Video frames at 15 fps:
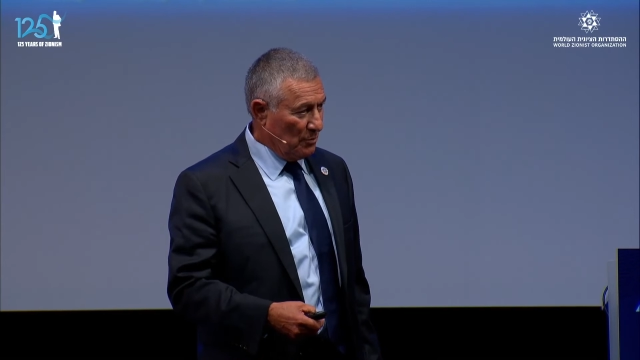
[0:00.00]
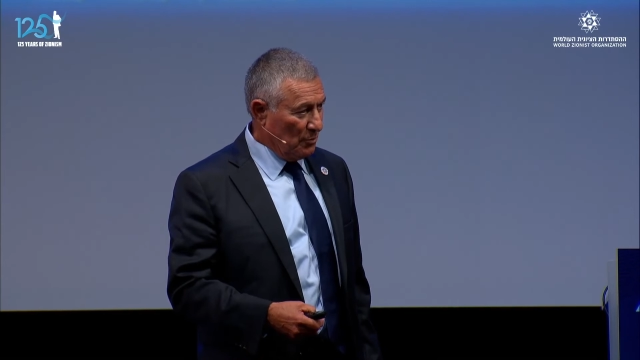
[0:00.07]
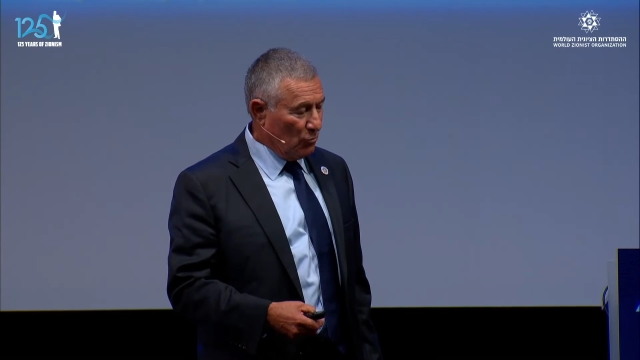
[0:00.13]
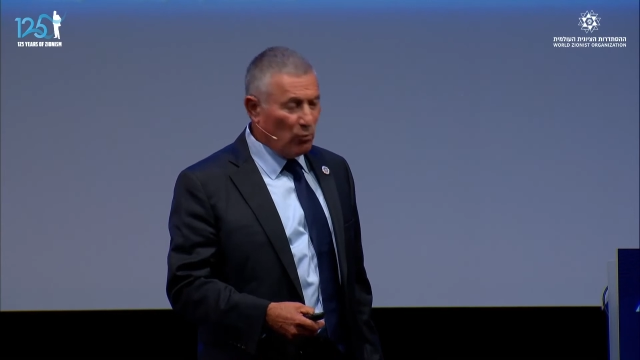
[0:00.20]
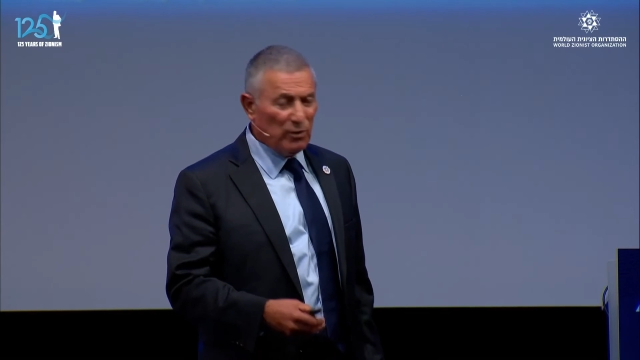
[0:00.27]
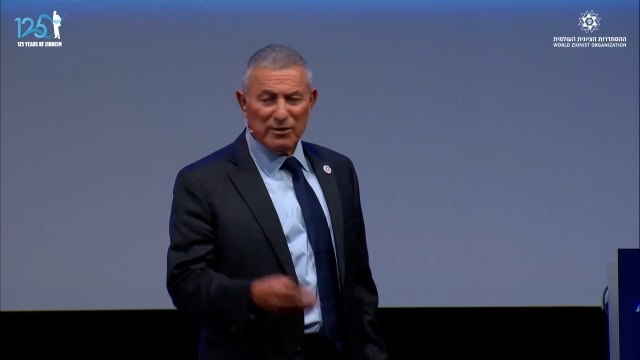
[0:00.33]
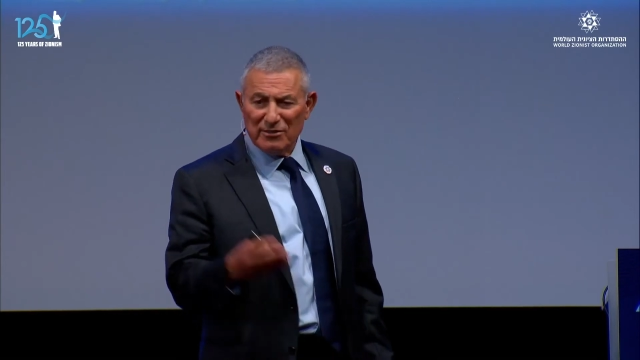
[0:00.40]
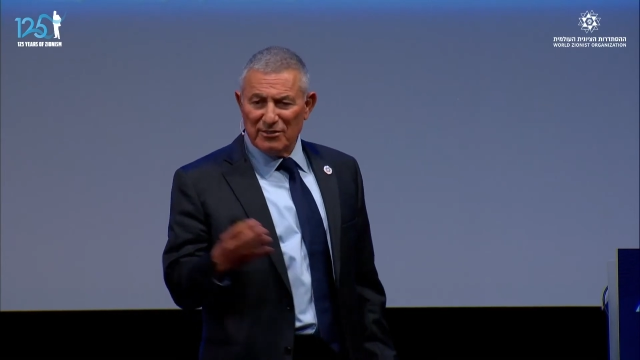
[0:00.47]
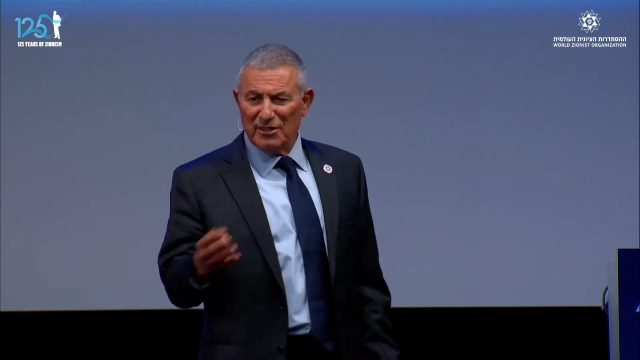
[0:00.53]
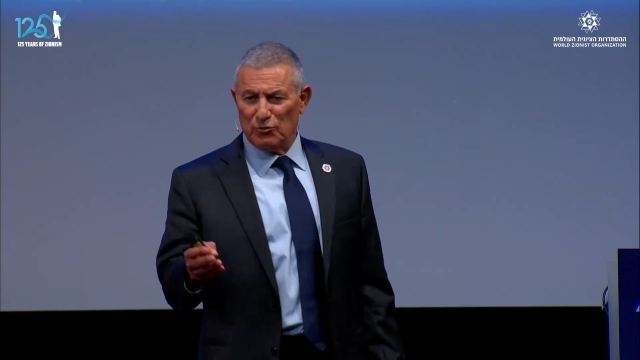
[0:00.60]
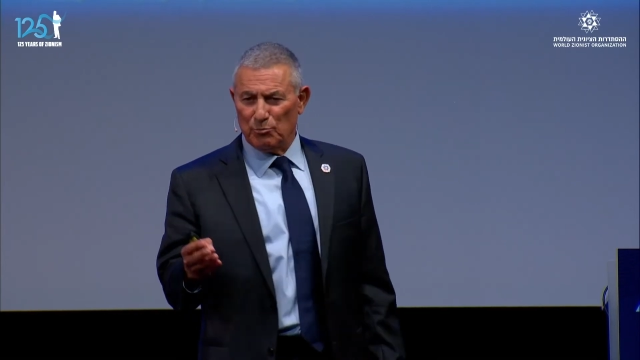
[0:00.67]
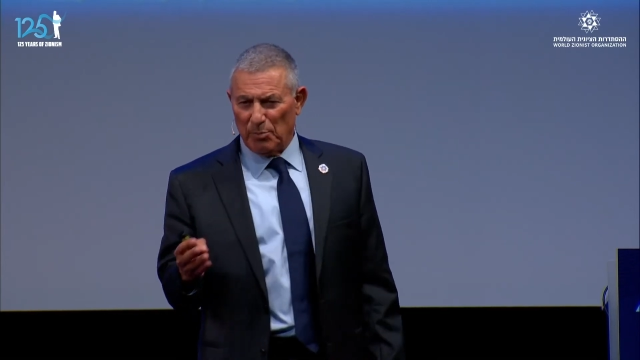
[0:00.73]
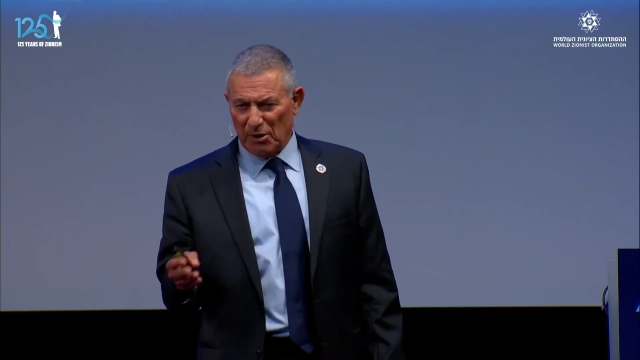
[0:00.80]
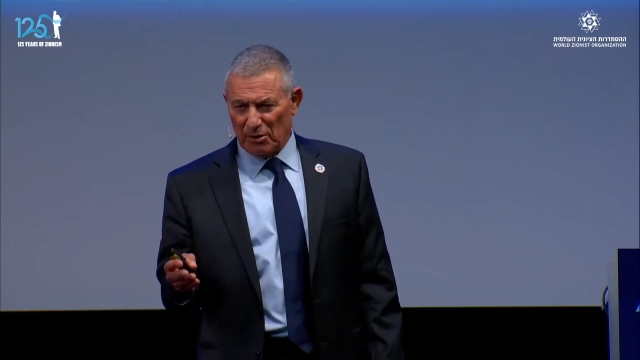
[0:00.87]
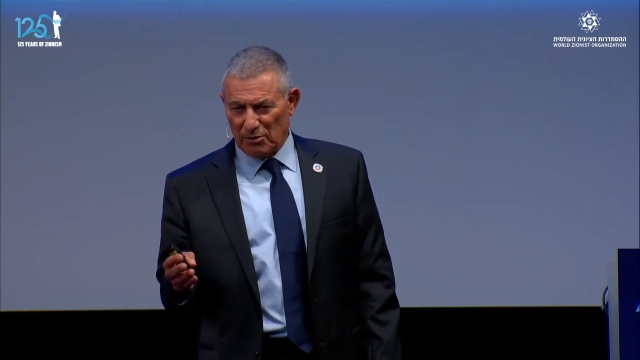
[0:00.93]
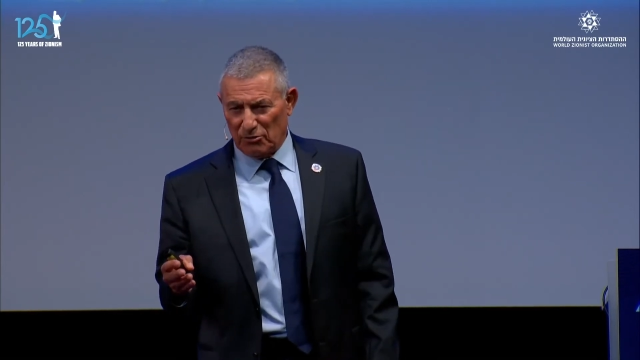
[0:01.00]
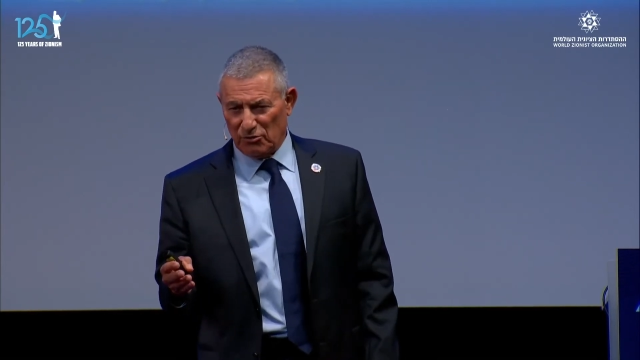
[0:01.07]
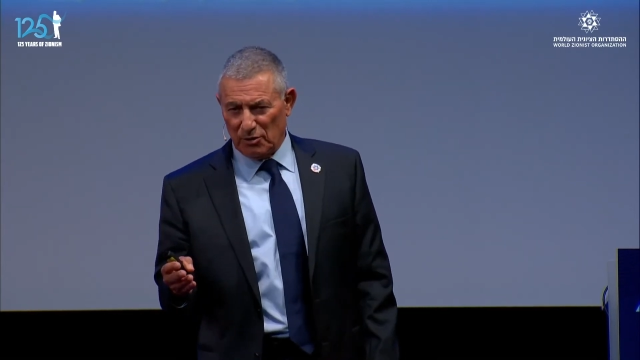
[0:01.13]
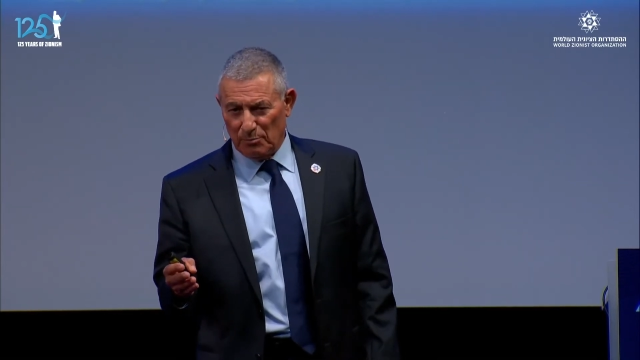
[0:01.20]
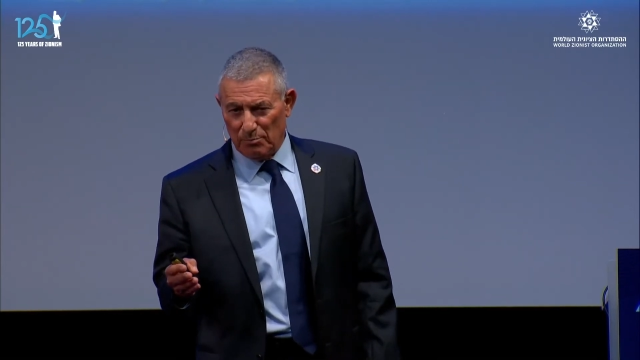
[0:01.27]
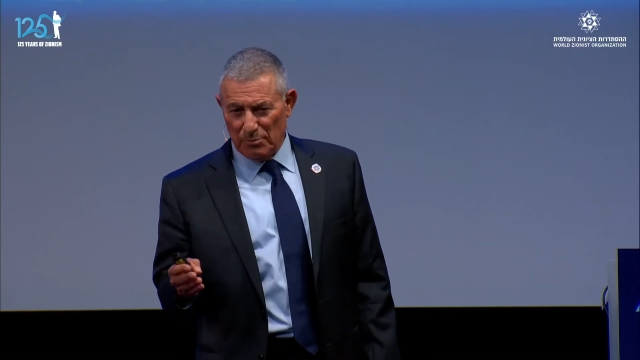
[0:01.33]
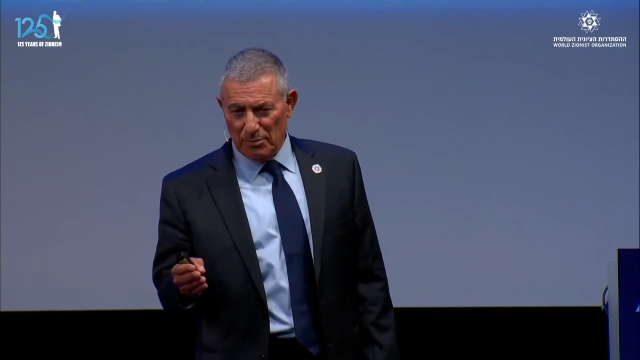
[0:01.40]
What is this
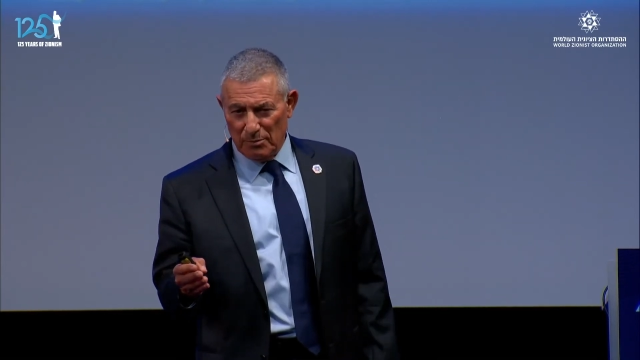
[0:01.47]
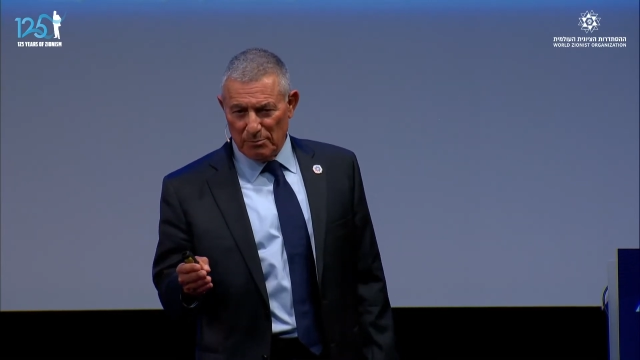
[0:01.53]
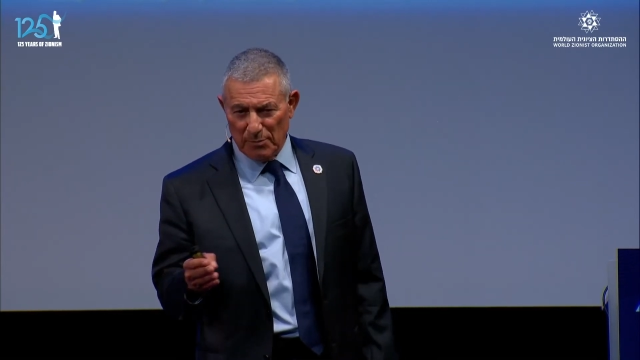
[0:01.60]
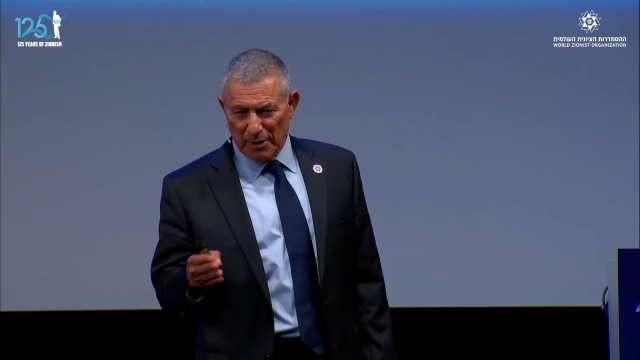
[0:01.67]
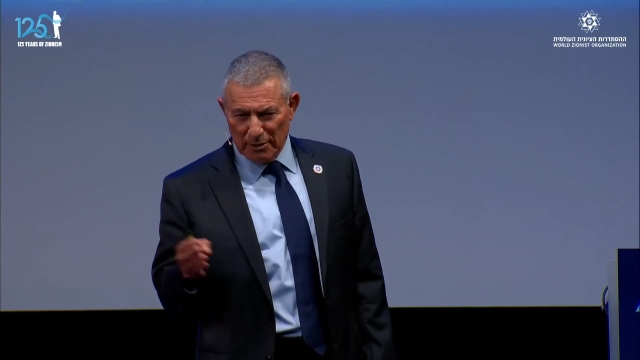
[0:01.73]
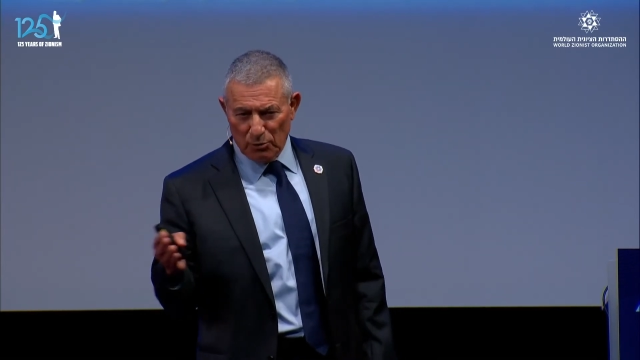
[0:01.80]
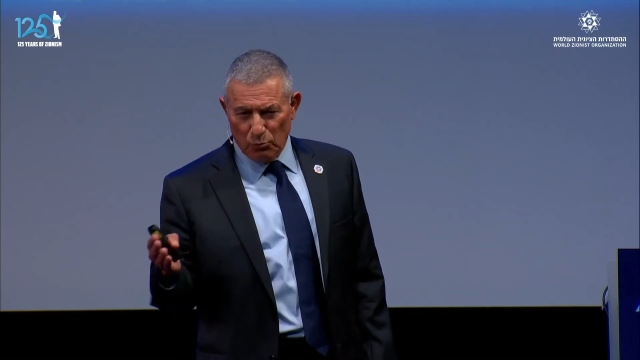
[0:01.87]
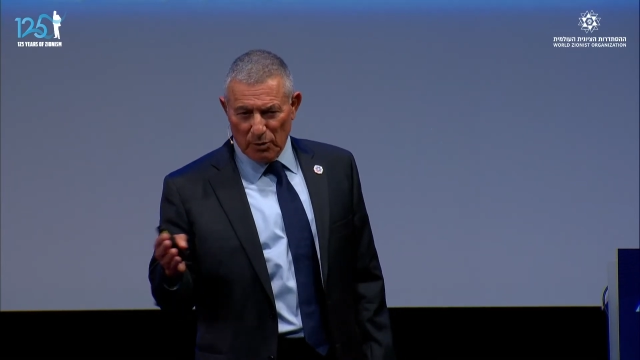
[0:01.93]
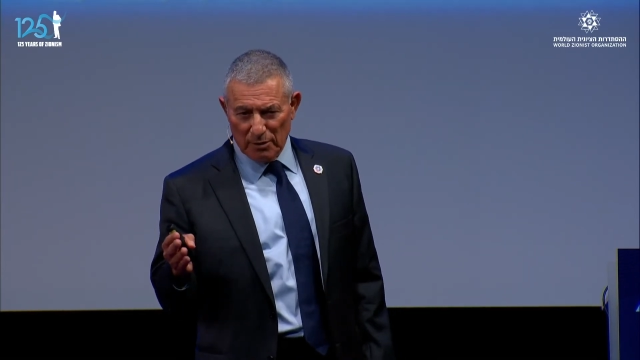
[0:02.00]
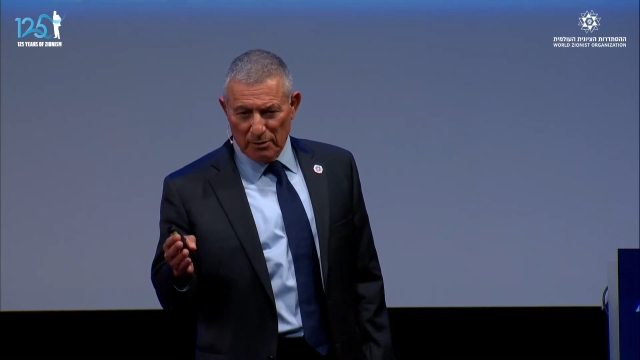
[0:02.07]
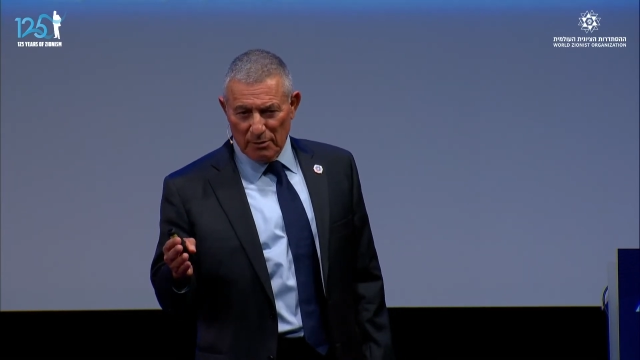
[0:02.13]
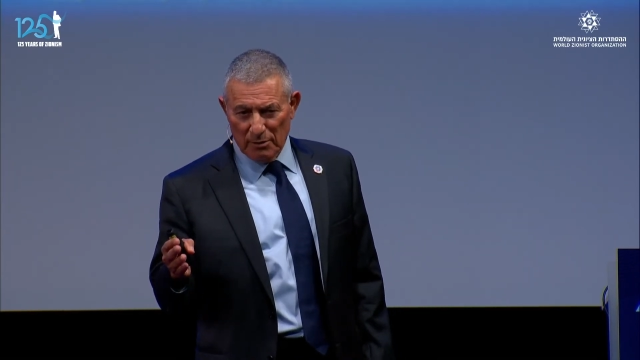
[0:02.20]
partnership, by the way?